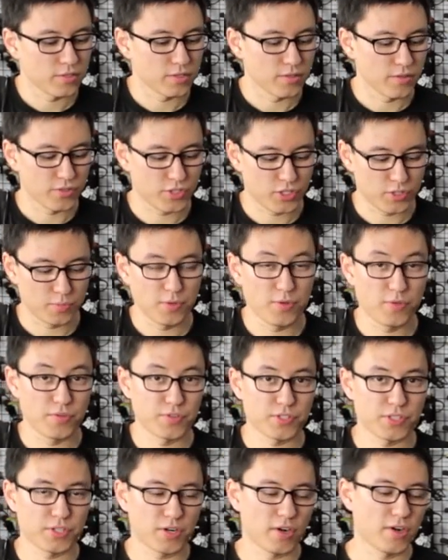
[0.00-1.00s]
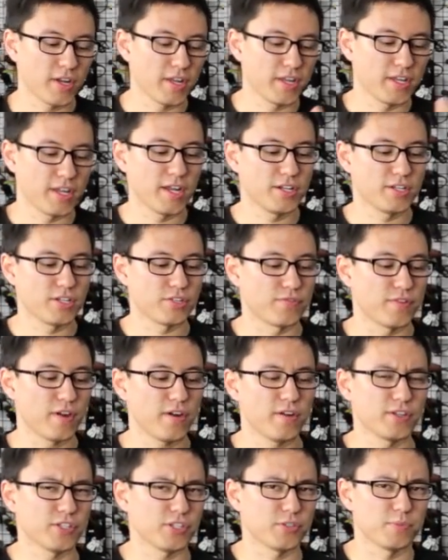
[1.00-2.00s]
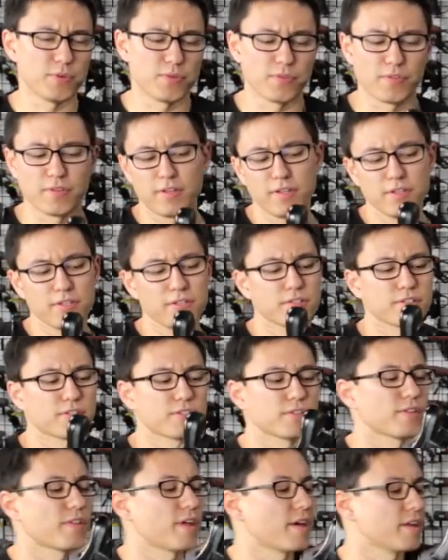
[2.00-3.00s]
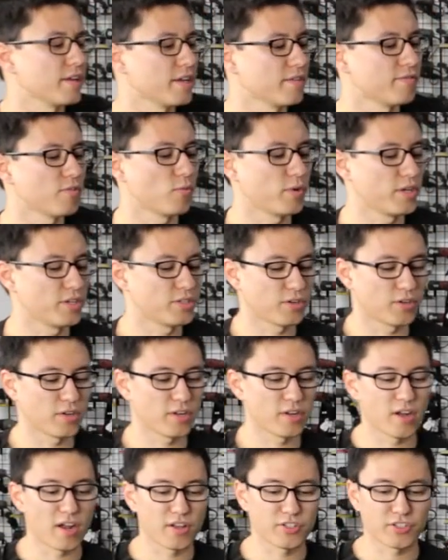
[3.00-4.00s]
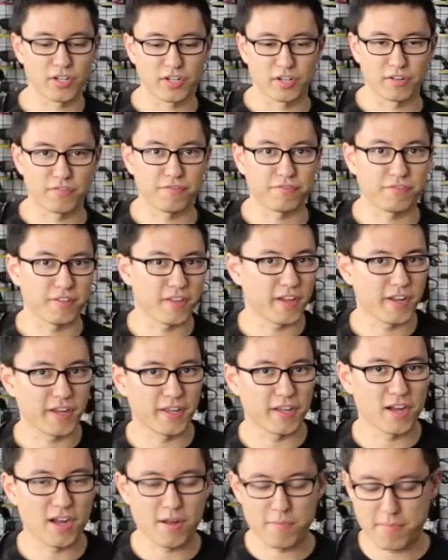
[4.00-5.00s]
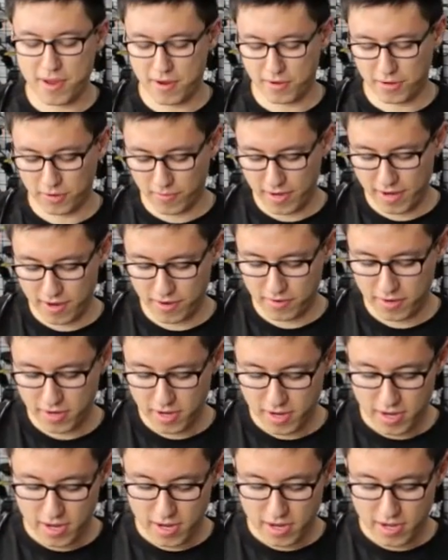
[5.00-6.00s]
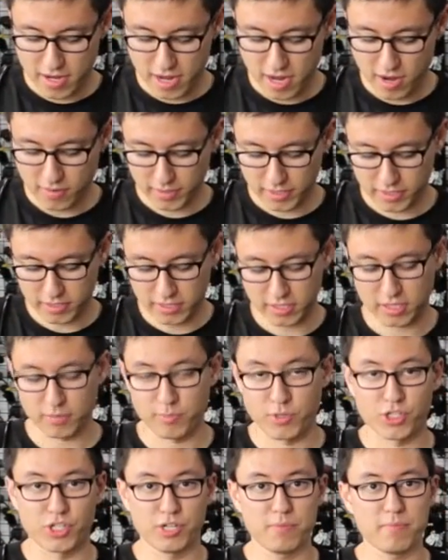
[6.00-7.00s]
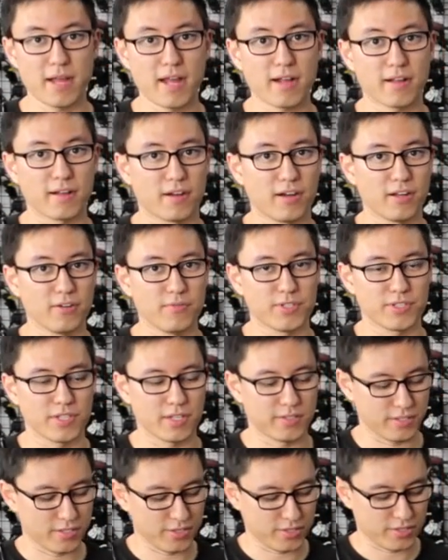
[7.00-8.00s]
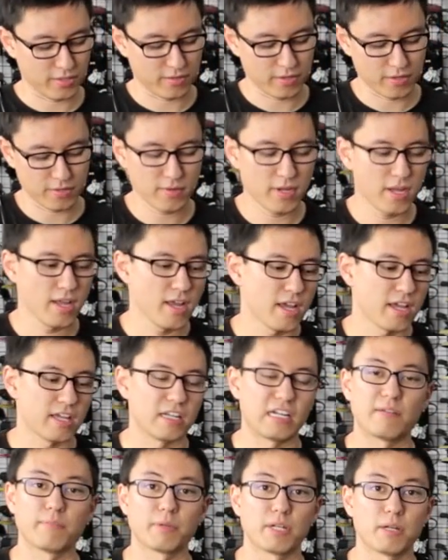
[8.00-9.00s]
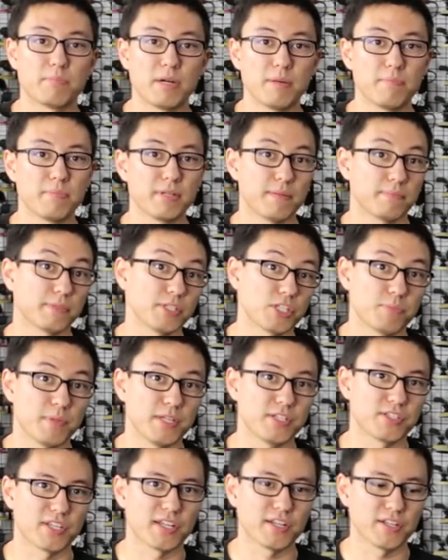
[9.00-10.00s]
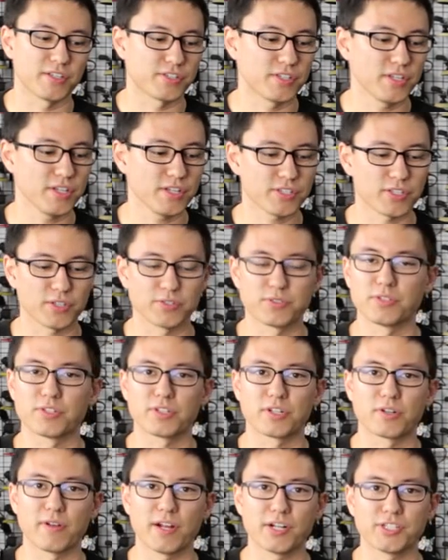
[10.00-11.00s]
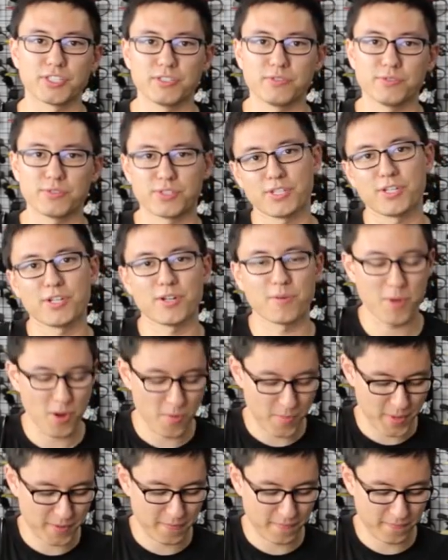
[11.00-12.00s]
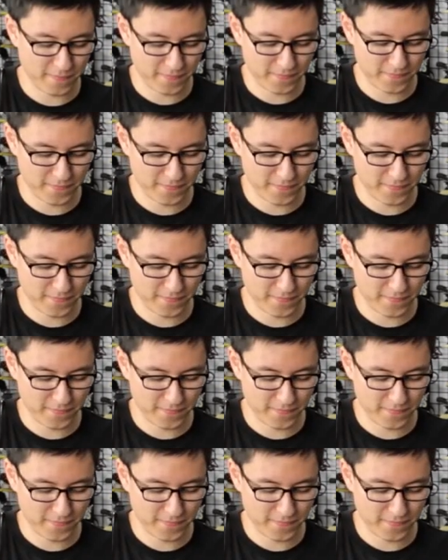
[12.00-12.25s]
So the smooth start engages very smoothly, so that even when you turn it on, it's not going to fling any compound around. Now I'm going to click the machine back on, which sets to 0, and I'm going to bump it up to speed setting 6. I'll do the correction. See you in a moment.